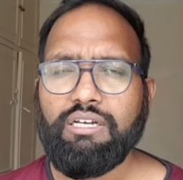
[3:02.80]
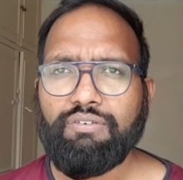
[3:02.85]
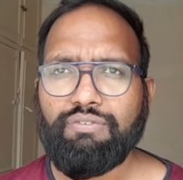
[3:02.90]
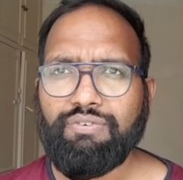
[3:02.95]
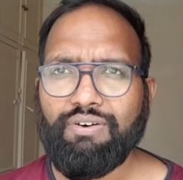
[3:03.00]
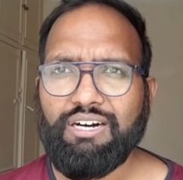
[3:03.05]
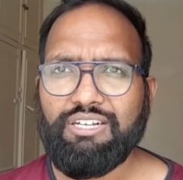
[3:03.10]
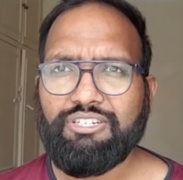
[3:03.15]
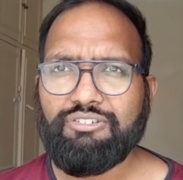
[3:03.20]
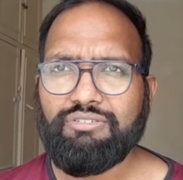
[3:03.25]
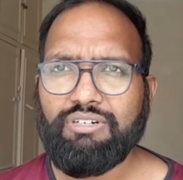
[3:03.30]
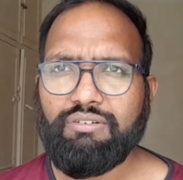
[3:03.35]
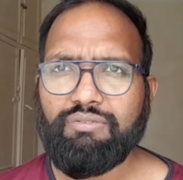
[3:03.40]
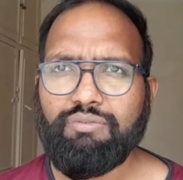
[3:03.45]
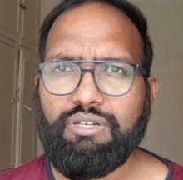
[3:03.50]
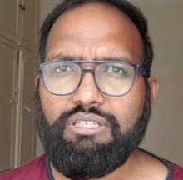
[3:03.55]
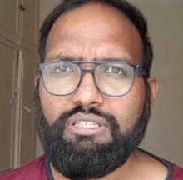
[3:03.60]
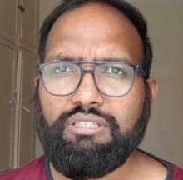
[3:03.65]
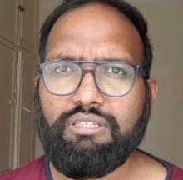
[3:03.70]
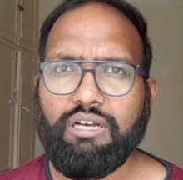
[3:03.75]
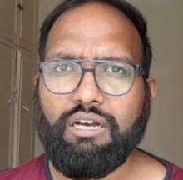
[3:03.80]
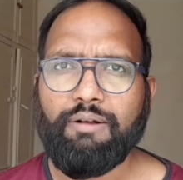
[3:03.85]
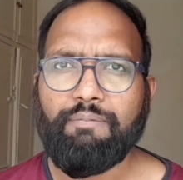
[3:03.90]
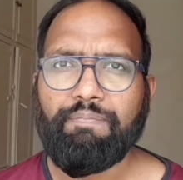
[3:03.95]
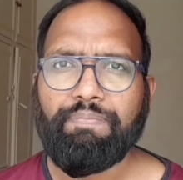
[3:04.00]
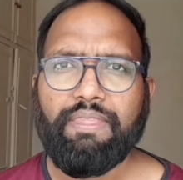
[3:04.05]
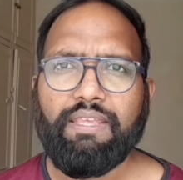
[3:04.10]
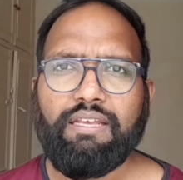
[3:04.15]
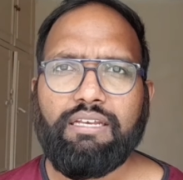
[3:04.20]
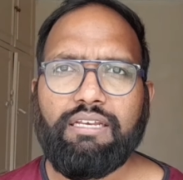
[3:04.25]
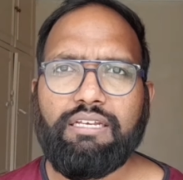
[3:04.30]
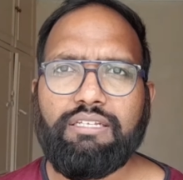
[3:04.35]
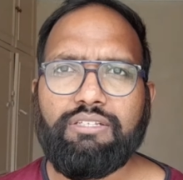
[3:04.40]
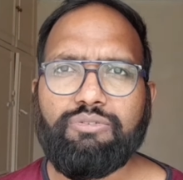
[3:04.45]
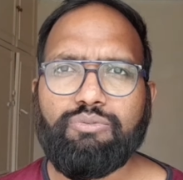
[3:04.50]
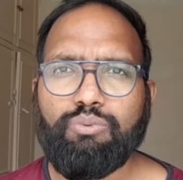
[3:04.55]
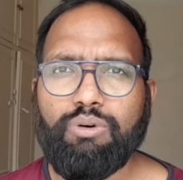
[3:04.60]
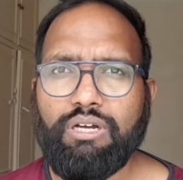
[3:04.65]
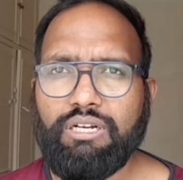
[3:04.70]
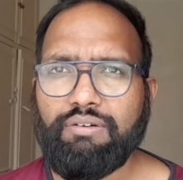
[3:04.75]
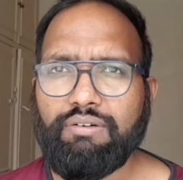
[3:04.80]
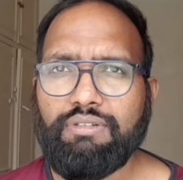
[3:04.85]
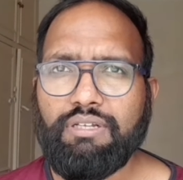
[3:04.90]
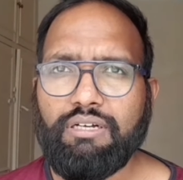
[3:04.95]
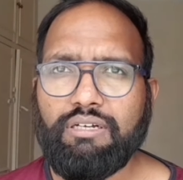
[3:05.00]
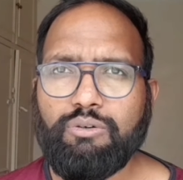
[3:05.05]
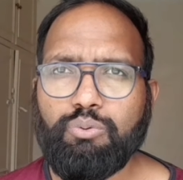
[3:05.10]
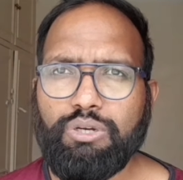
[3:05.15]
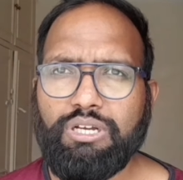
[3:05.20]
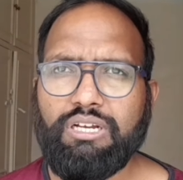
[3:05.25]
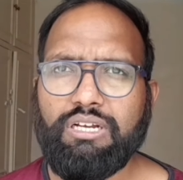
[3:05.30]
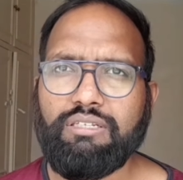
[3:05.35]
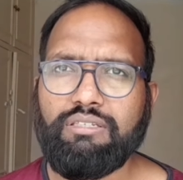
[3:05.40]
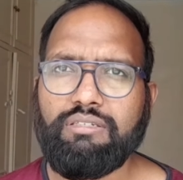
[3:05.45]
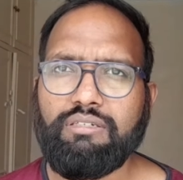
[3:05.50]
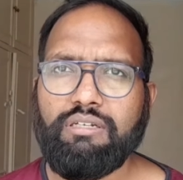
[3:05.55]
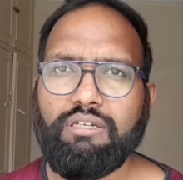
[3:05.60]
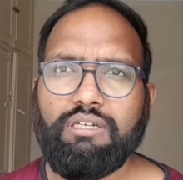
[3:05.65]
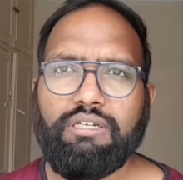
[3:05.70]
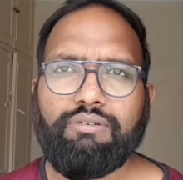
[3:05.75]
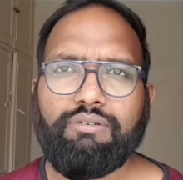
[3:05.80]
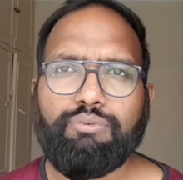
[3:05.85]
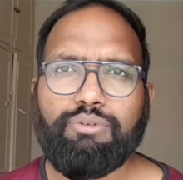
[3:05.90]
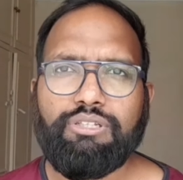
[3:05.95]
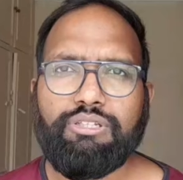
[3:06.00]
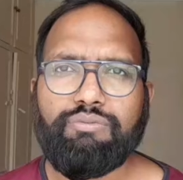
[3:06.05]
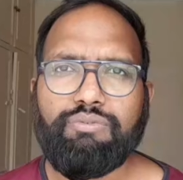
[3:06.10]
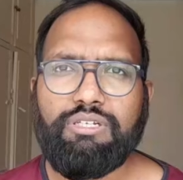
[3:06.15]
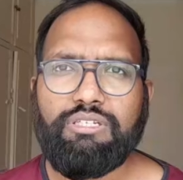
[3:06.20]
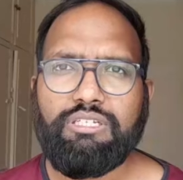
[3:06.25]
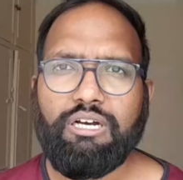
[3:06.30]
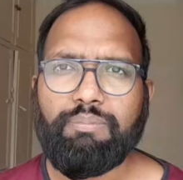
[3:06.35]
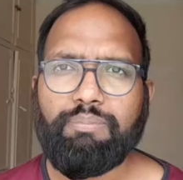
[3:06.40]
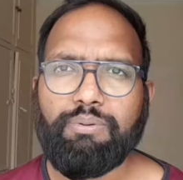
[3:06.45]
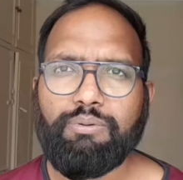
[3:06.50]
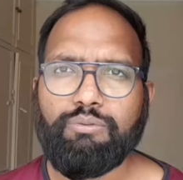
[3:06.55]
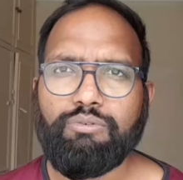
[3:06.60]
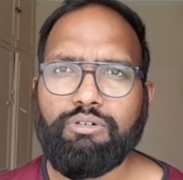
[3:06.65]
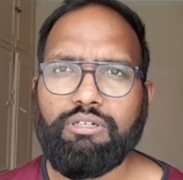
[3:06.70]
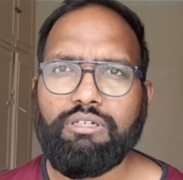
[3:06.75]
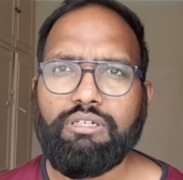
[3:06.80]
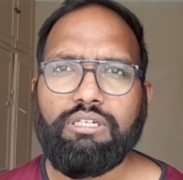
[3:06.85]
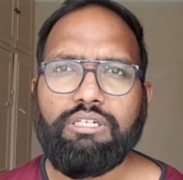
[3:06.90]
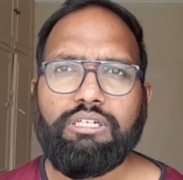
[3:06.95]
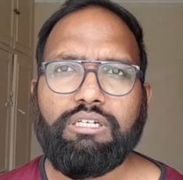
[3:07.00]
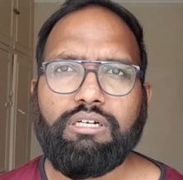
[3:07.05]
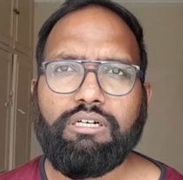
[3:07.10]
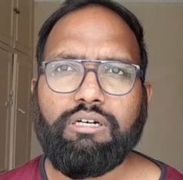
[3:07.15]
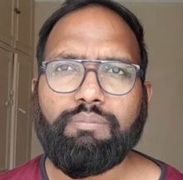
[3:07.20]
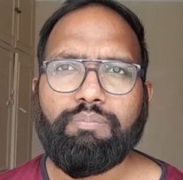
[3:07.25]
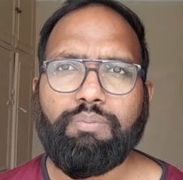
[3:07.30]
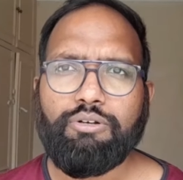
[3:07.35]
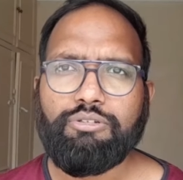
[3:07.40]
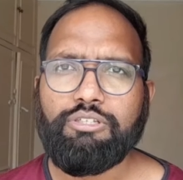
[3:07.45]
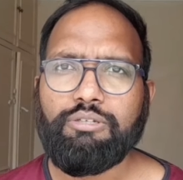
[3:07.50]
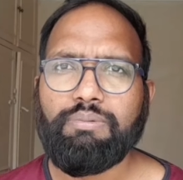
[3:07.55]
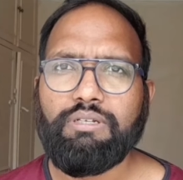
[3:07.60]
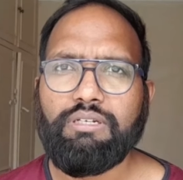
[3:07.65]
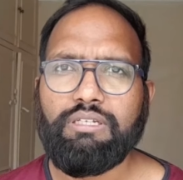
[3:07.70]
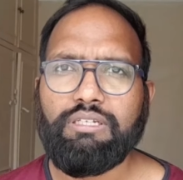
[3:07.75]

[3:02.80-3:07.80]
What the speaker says: fast track visa is one of the quickest, with visa approval possible